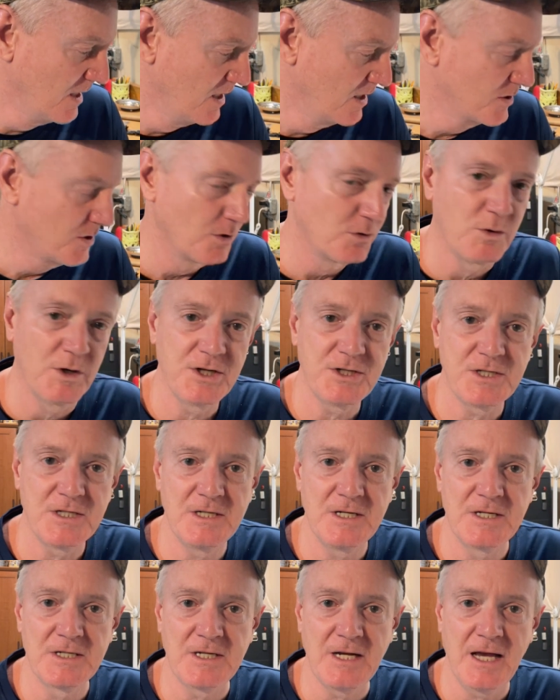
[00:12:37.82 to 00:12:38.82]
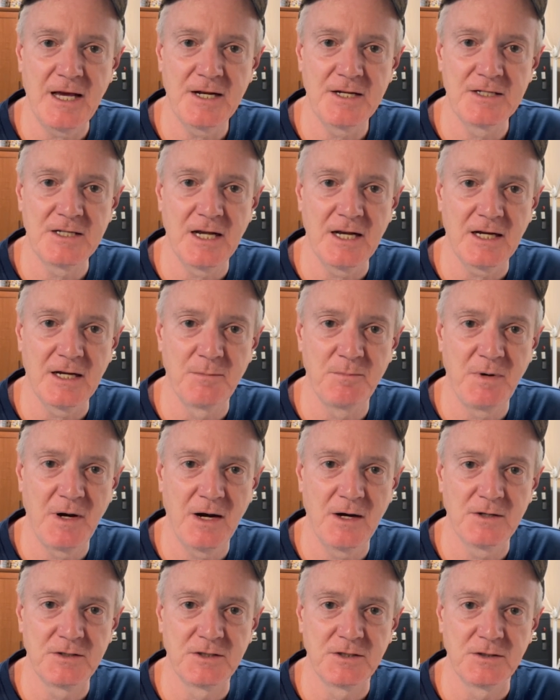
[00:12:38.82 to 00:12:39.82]
So the question is, how does that
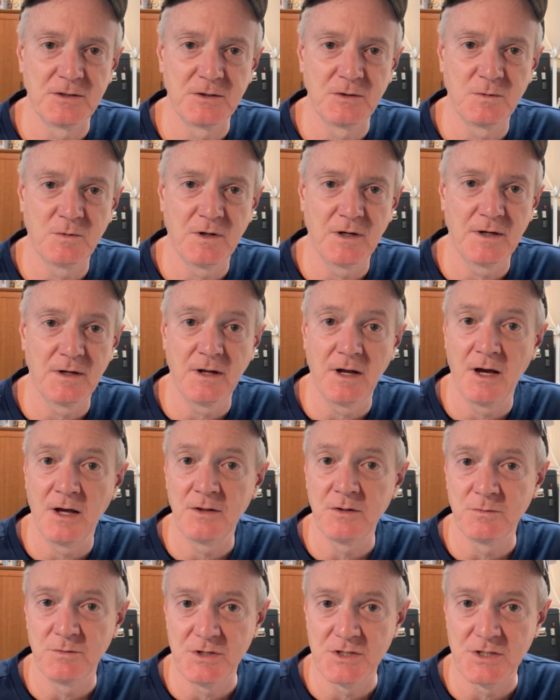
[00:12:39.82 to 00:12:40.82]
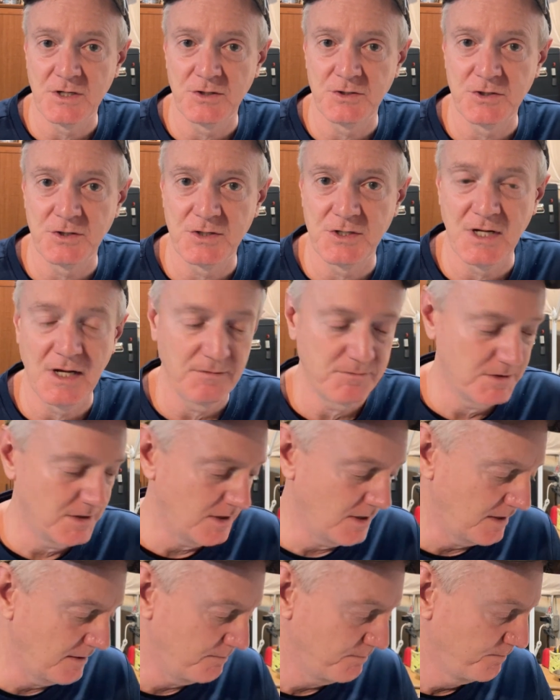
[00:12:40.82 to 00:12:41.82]
compare to what other researchers have
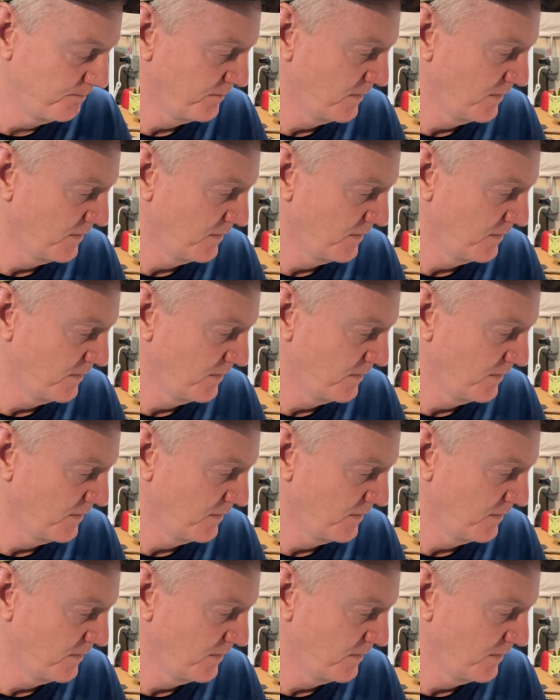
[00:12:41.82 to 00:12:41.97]
done?